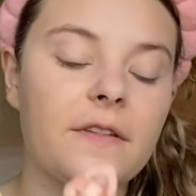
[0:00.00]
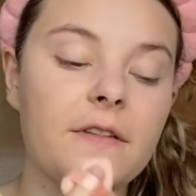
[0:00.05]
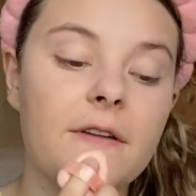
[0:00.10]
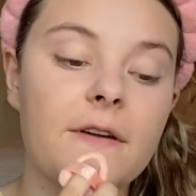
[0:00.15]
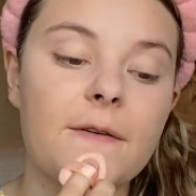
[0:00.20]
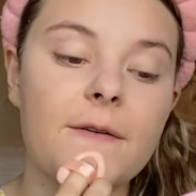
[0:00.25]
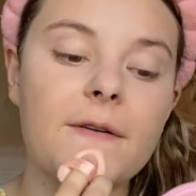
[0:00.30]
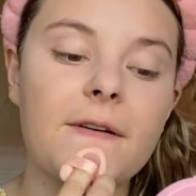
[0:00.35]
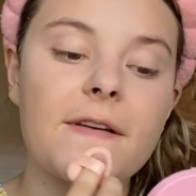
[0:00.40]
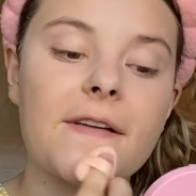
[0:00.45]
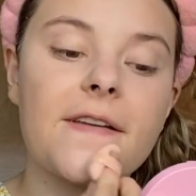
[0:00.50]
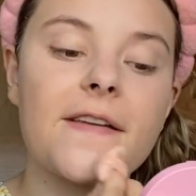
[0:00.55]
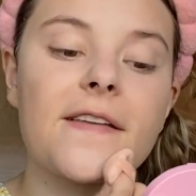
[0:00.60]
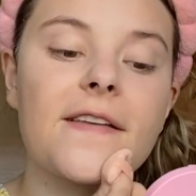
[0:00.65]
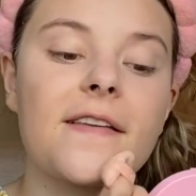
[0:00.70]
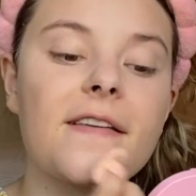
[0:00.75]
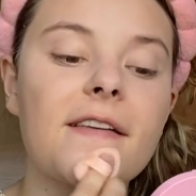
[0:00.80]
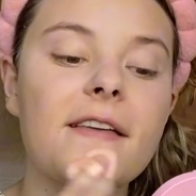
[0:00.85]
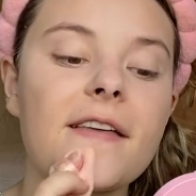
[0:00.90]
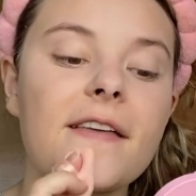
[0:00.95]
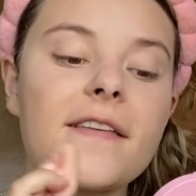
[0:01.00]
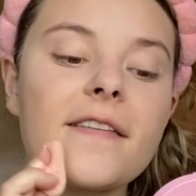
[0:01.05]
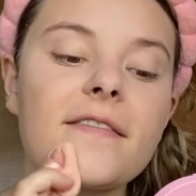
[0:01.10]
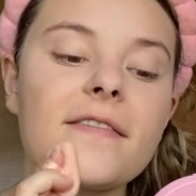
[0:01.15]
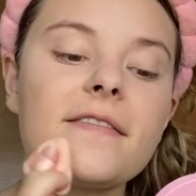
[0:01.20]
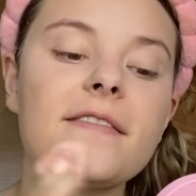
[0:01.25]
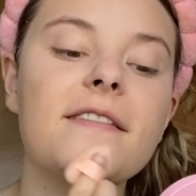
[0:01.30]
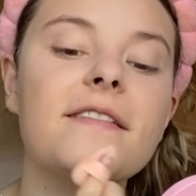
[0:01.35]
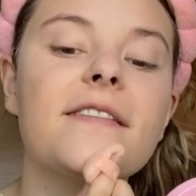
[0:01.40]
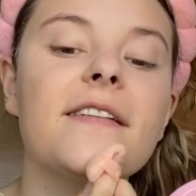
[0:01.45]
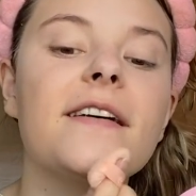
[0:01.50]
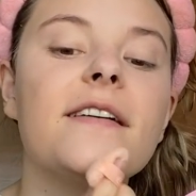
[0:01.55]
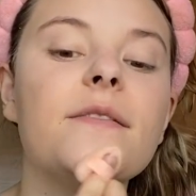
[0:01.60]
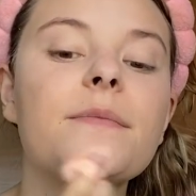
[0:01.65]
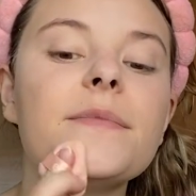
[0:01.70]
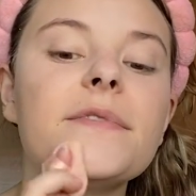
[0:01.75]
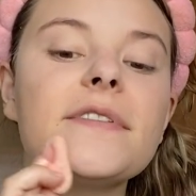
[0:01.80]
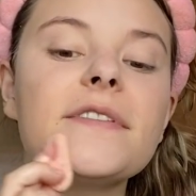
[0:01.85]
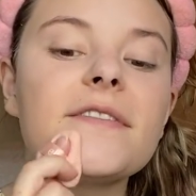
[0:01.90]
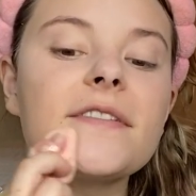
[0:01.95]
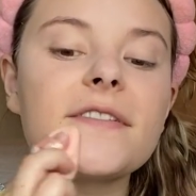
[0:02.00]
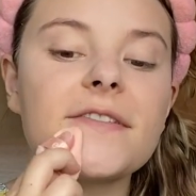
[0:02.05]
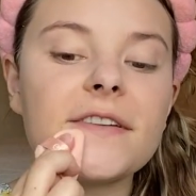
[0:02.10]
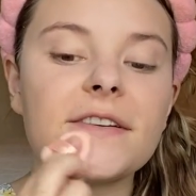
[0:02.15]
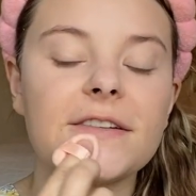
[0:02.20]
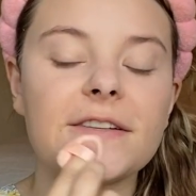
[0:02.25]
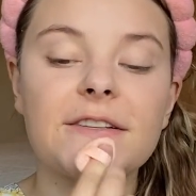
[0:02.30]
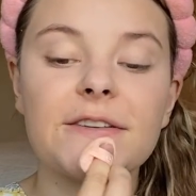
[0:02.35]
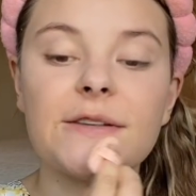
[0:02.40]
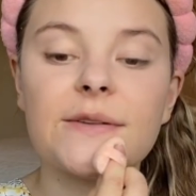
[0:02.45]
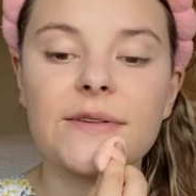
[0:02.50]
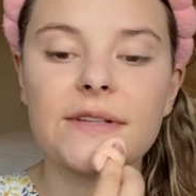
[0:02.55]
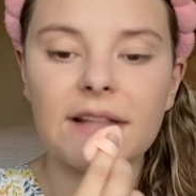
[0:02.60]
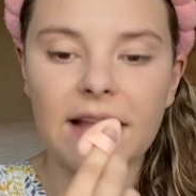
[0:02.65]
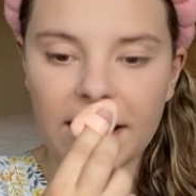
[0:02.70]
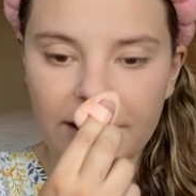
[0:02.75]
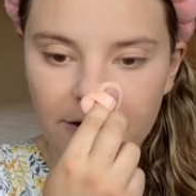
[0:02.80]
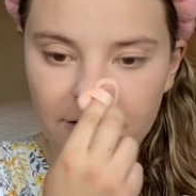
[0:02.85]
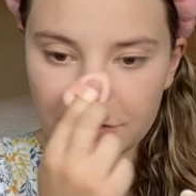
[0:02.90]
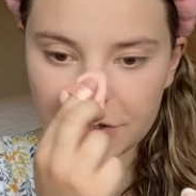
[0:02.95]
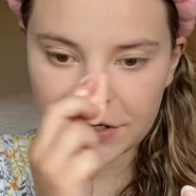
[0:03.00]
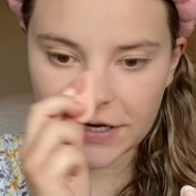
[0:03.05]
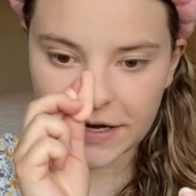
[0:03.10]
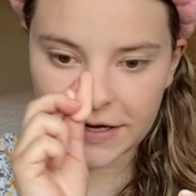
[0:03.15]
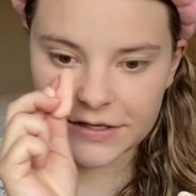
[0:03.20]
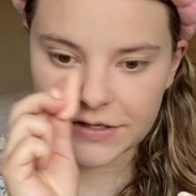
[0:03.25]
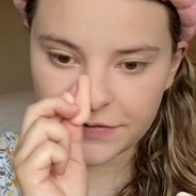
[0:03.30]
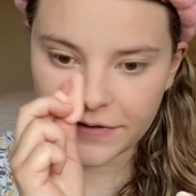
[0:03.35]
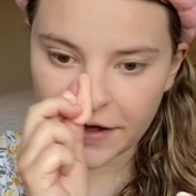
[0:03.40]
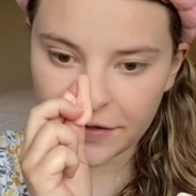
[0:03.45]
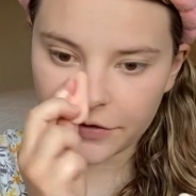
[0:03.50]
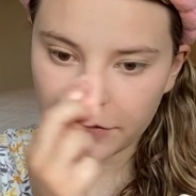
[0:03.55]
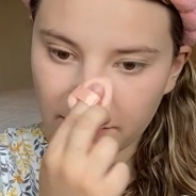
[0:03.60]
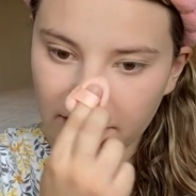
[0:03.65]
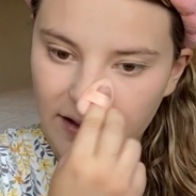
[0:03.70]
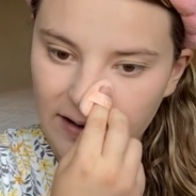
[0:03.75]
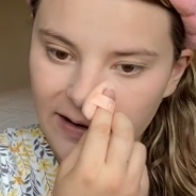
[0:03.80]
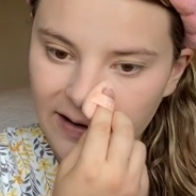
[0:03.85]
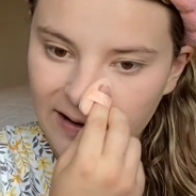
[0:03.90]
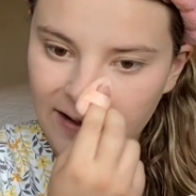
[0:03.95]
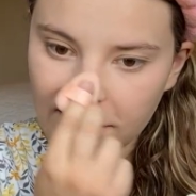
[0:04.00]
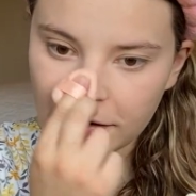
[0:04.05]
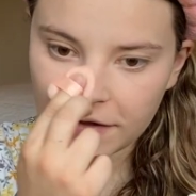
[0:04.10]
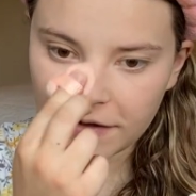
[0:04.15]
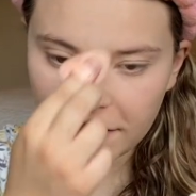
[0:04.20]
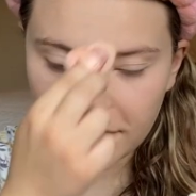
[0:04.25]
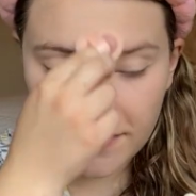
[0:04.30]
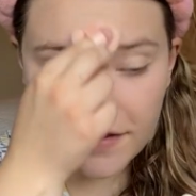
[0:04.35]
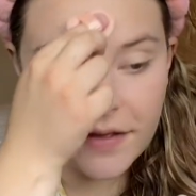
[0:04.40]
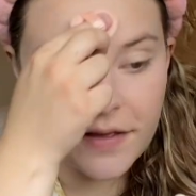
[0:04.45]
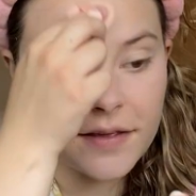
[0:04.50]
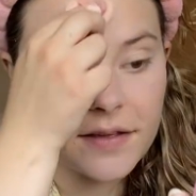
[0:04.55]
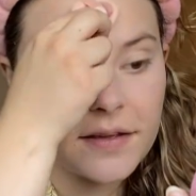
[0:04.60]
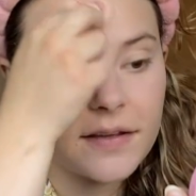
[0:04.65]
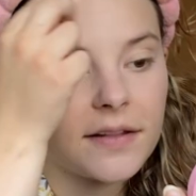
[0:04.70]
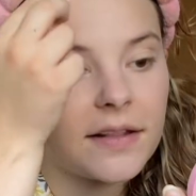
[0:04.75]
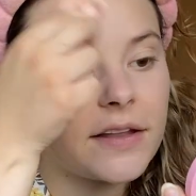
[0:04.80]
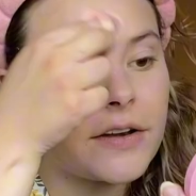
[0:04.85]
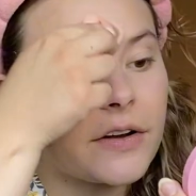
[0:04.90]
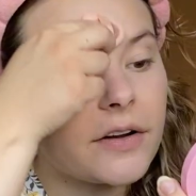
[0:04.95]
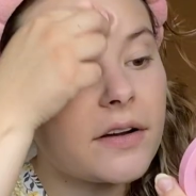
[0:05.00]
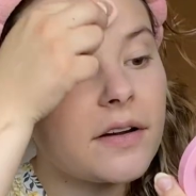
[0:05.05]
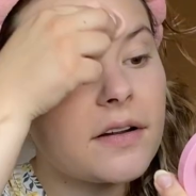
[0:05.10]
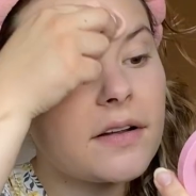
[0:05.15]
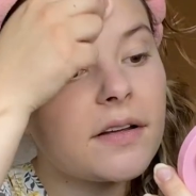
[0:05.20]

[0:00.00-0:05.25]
So this helps to just use lighter shades rather than glitter.